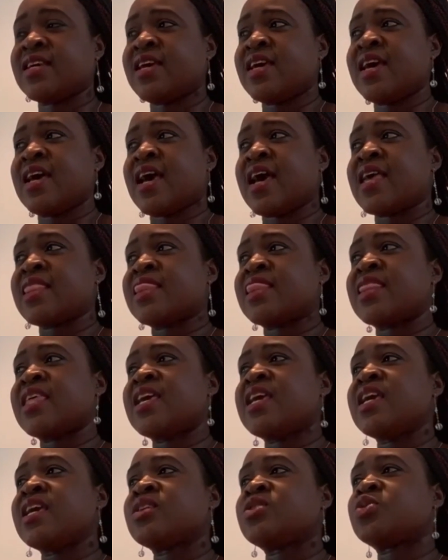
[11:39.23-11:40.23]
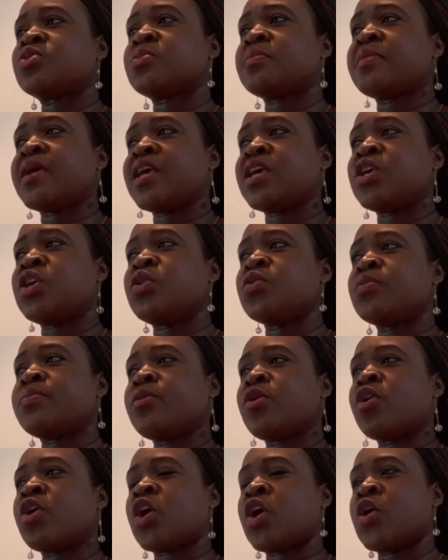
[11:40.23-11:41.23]
I think it will make you
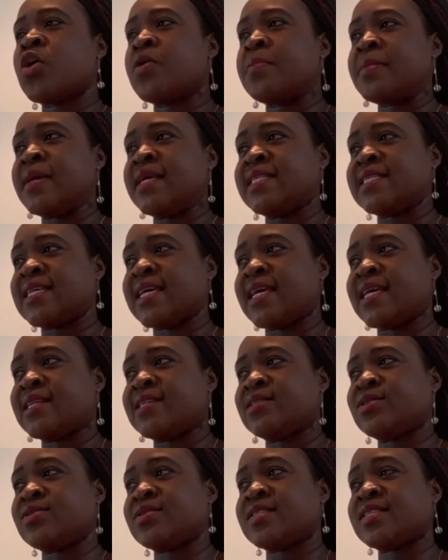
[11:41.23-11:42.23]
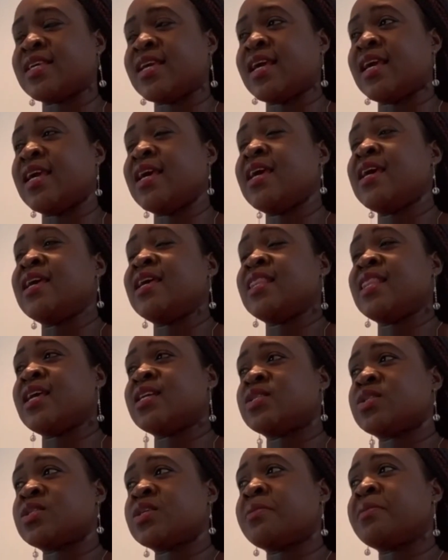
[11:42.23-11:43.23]
more committed to say there's
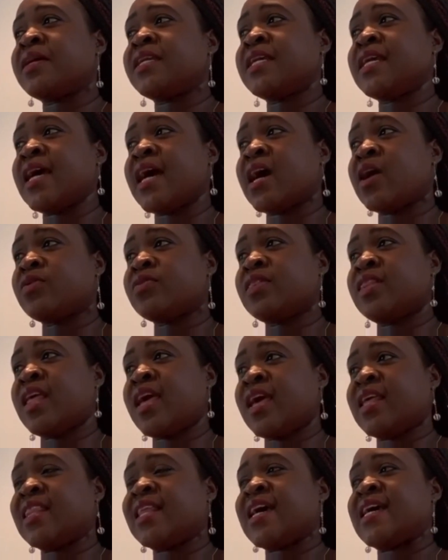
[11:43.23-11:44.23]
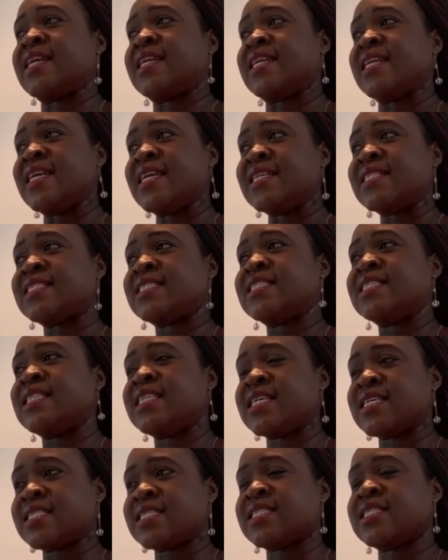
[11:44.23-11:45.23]
somebody out there that needs
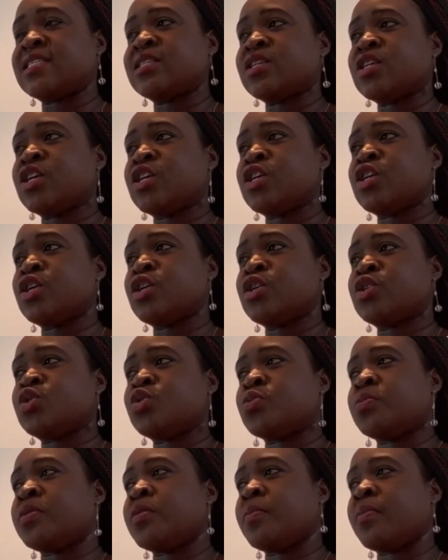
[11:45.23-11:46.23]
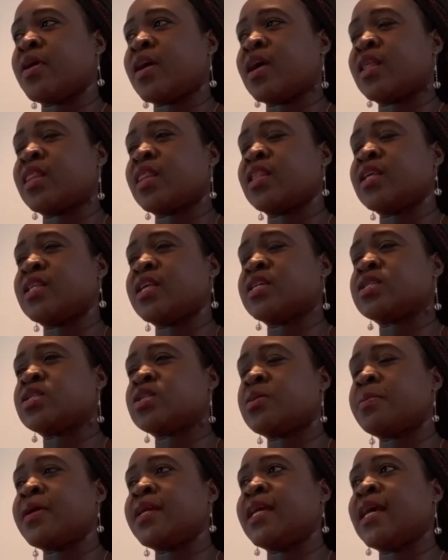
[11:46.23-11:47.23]
this to be there. There's
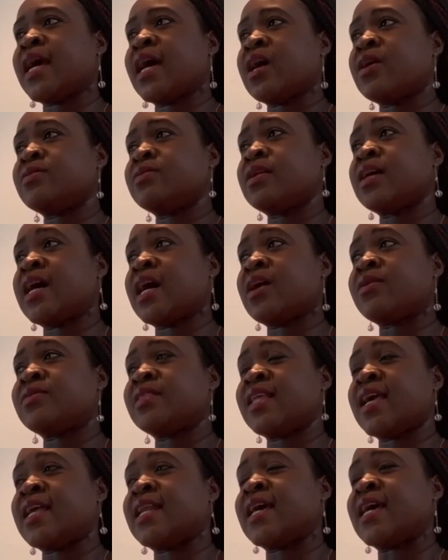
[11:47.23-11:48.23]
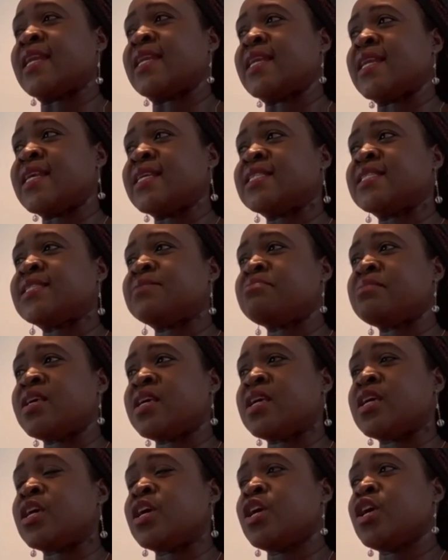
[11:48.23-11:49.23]
somebody out, out there that needs
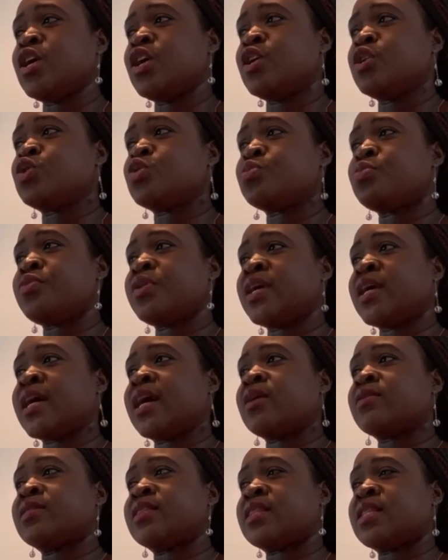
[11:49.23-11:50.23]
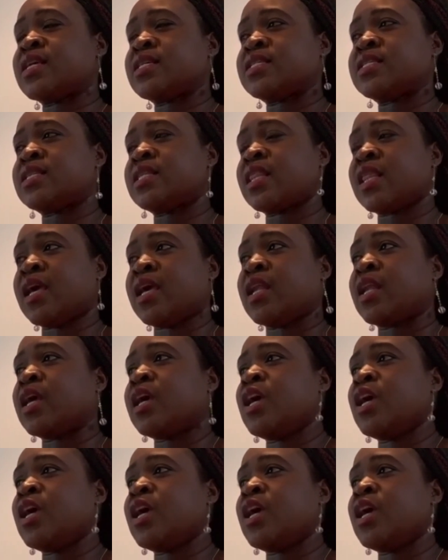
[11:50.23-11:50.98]
me to bring out this thing.